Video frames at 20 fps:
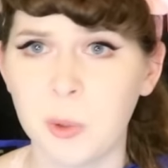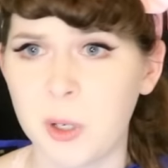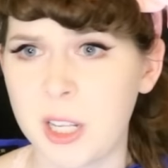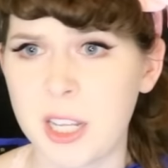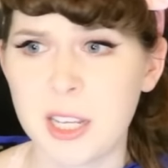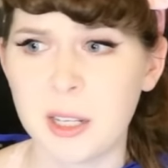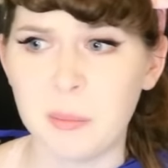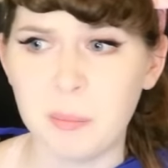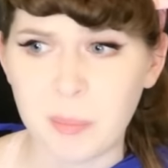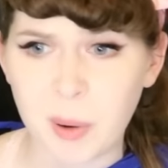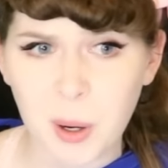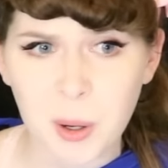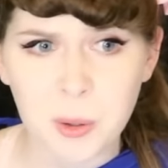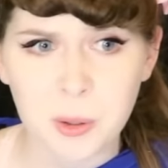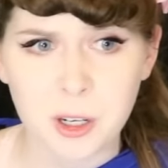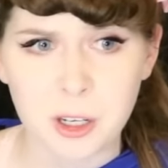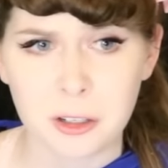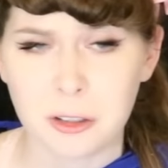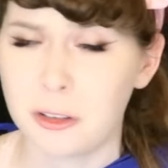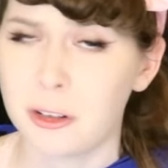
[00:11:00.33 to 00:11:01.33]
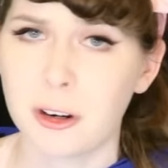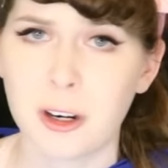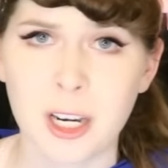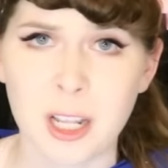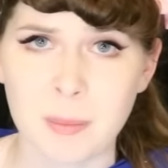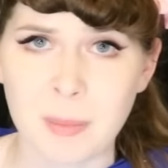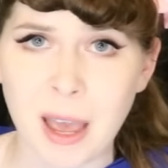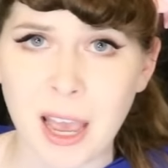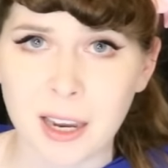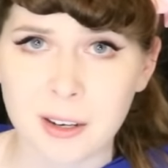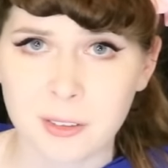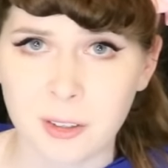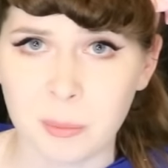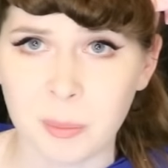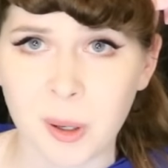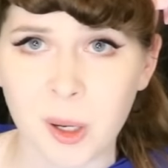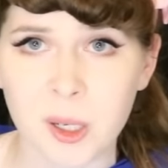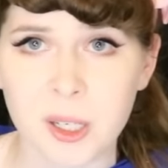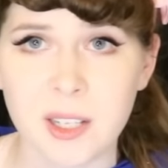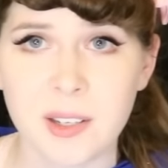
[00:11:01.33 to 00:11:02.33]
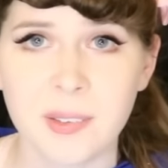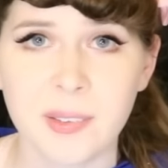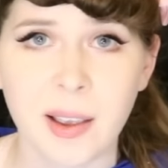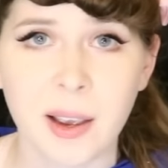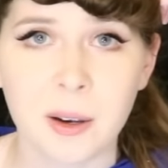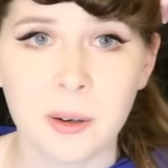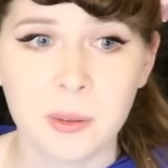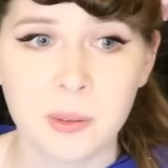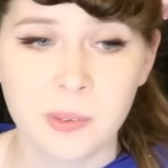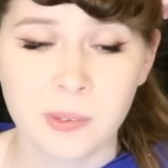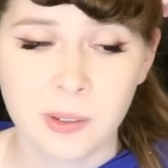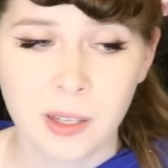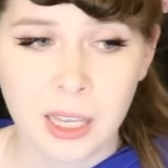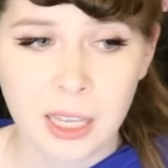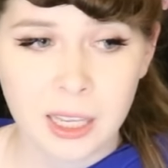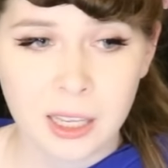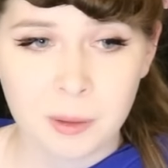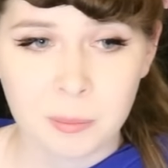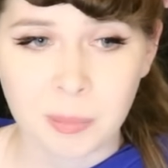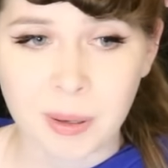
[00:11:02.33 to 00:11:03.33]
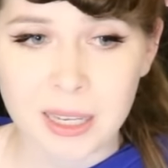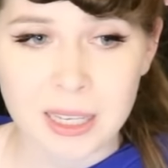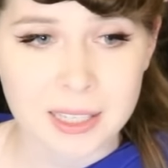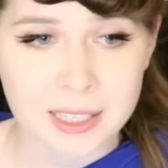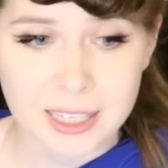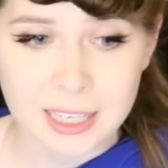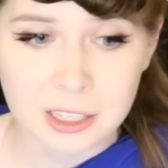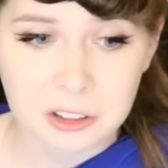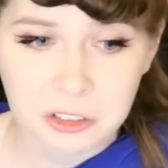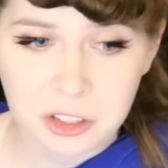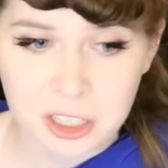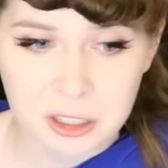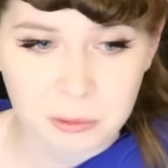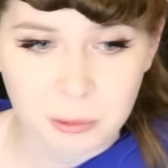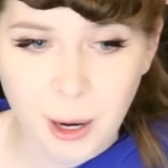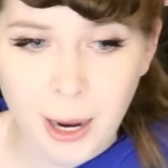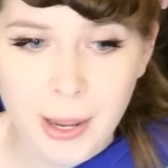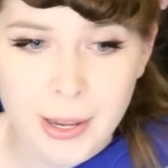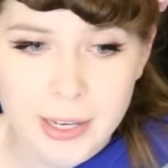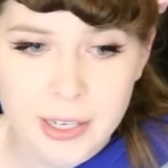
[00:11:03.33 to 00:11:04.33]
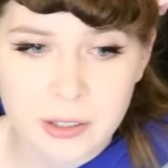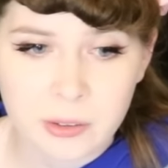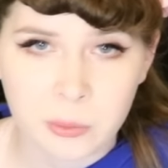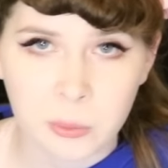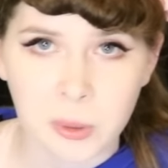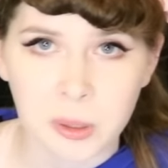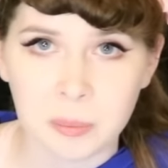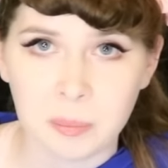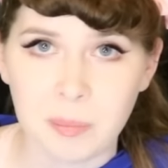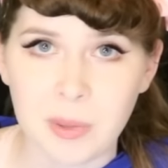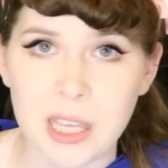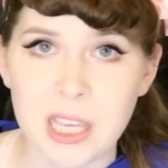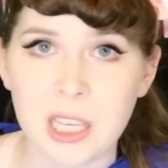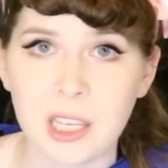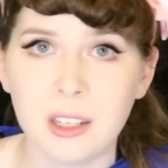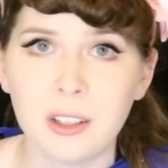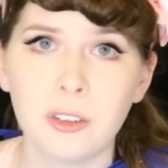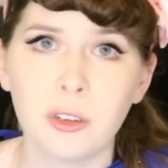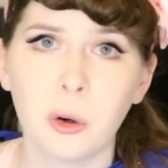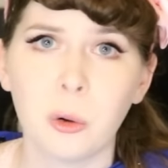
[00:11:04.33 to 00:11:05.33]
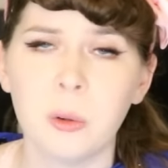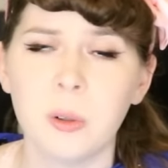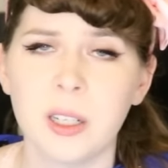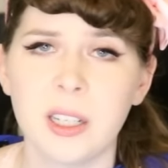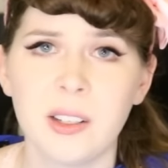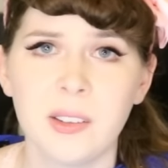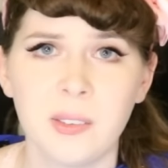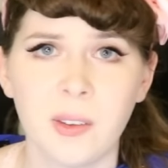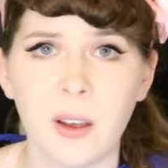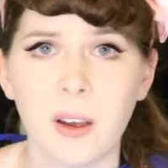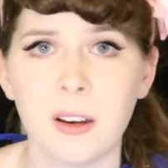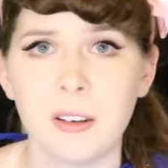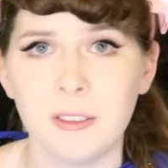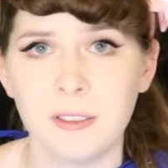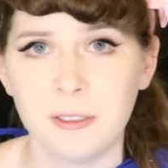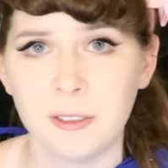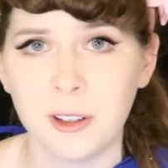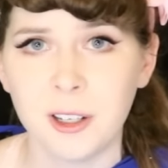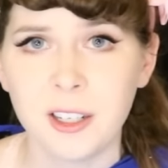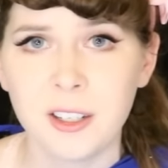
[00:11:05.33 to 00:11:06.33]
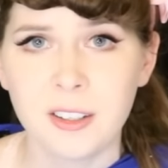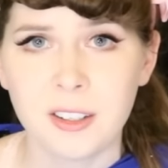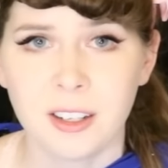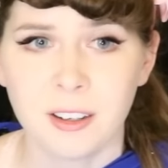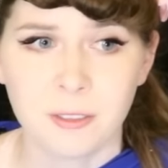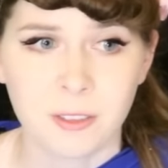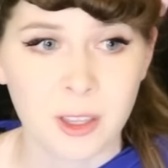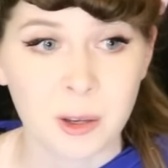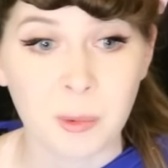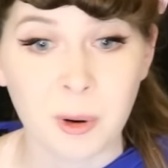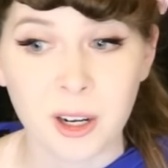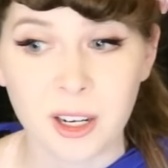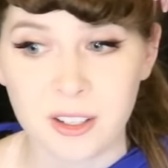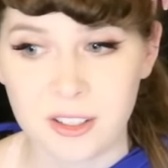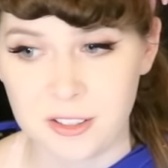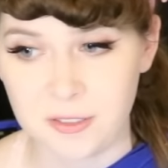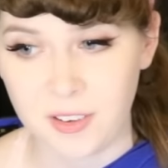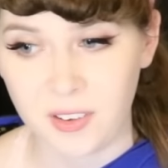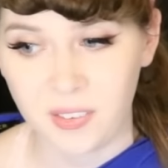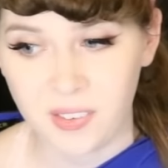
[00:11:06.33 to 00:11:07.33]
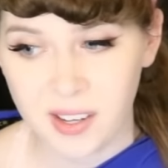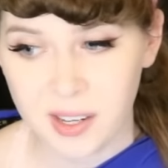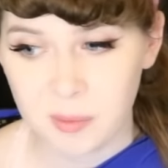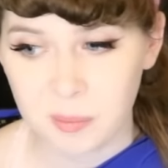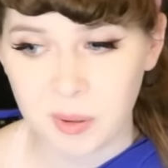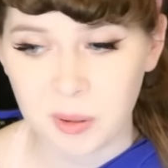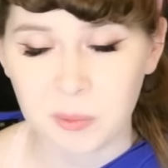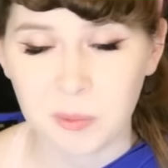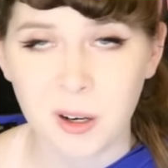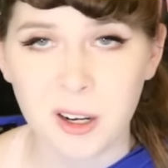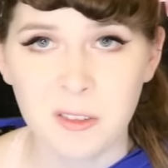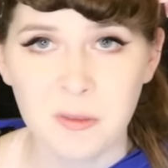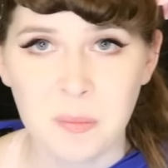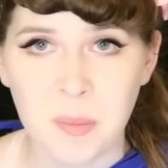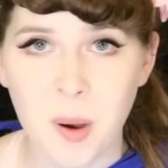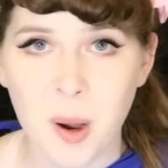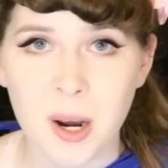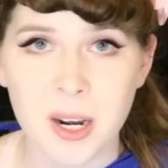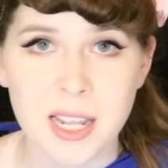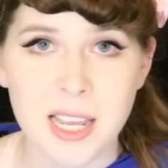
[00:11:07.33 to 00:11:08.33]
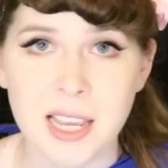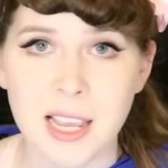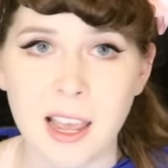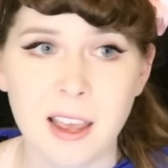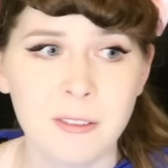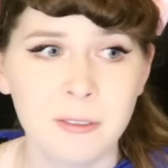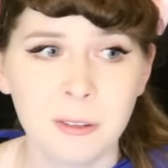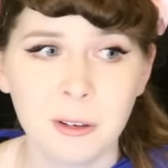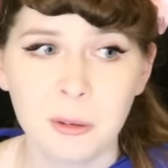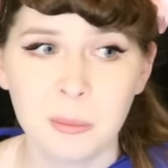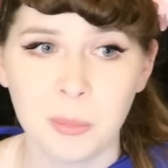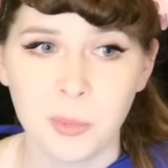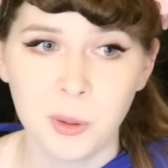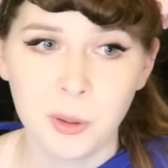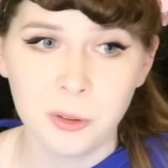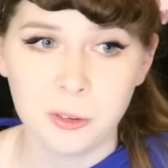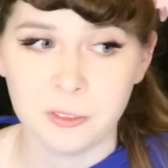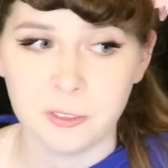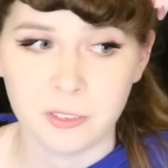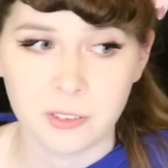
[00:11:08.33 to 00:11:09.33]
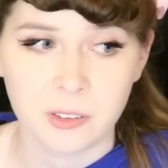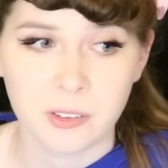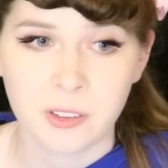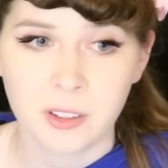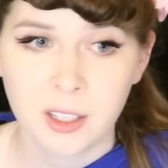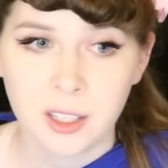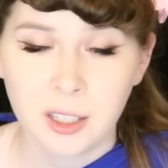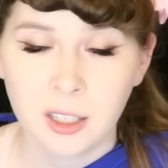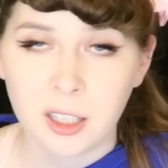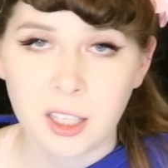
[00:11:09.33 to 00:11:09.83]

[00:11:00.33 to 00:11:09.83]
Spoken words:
Woody and Bo could journey back to Bonnie's house by hitching rides or being toys on foot if they wanted to visit, but what if Bonnie ever moves?